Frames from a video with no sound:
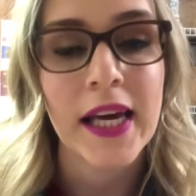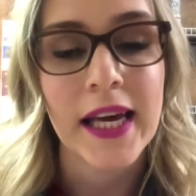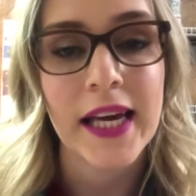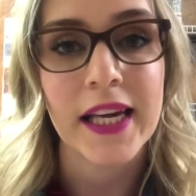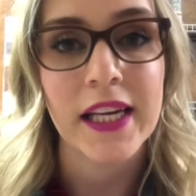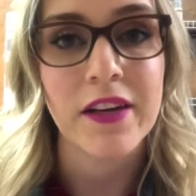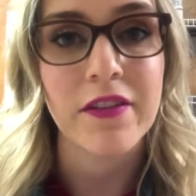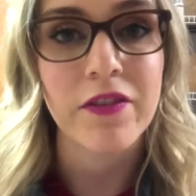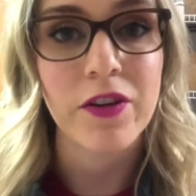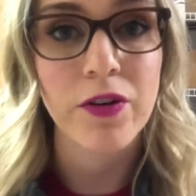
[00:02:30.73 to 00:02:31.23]

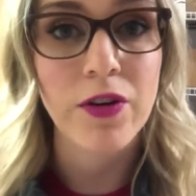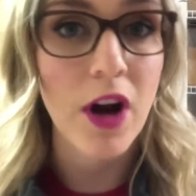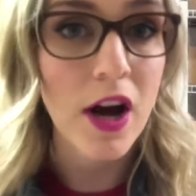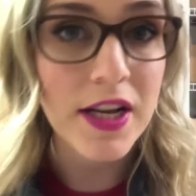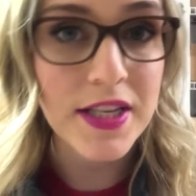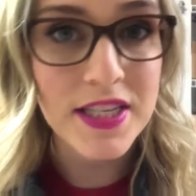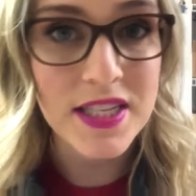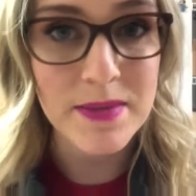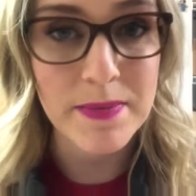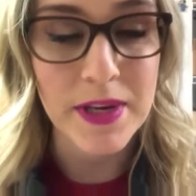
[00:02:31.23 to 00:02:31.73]
And if you're
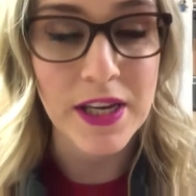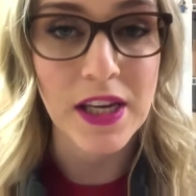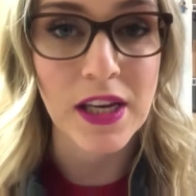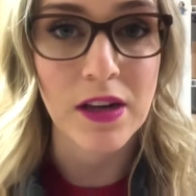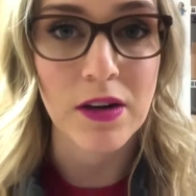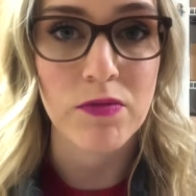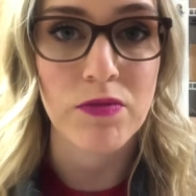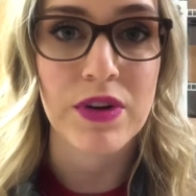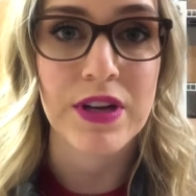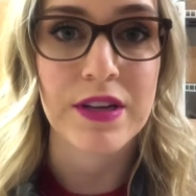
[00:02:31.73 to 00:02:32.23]
not
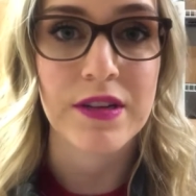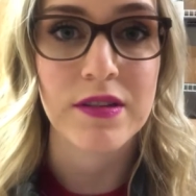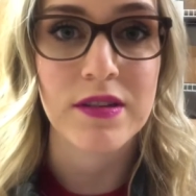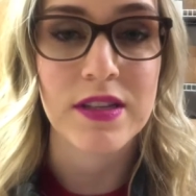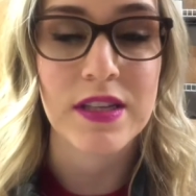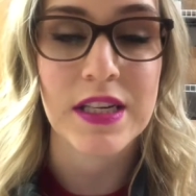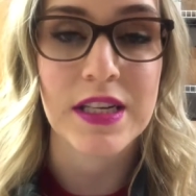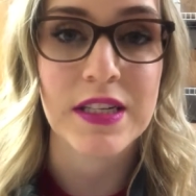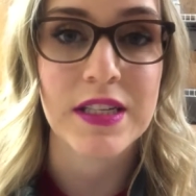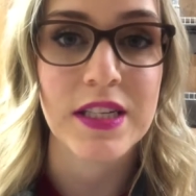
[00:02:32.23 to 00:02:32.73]
speaking
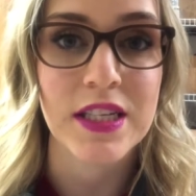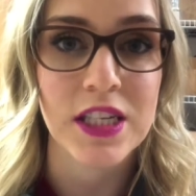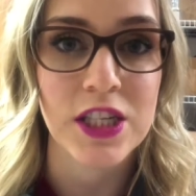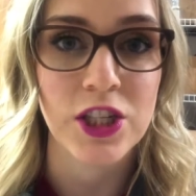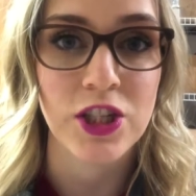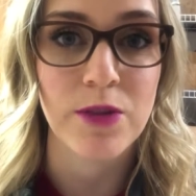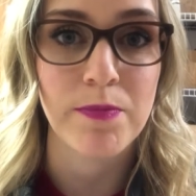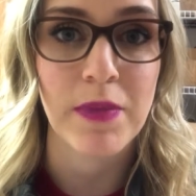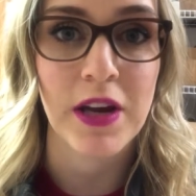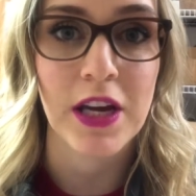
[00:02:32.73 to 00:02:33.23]
with the
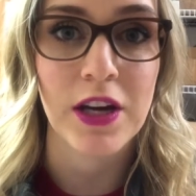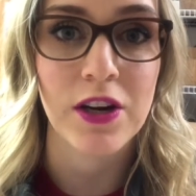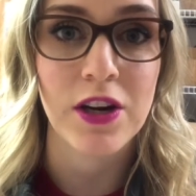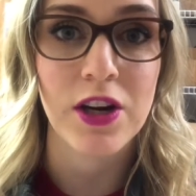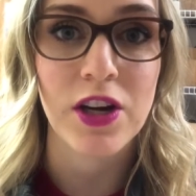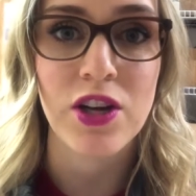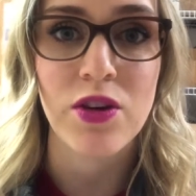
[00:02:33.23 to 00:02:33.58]
decision maker,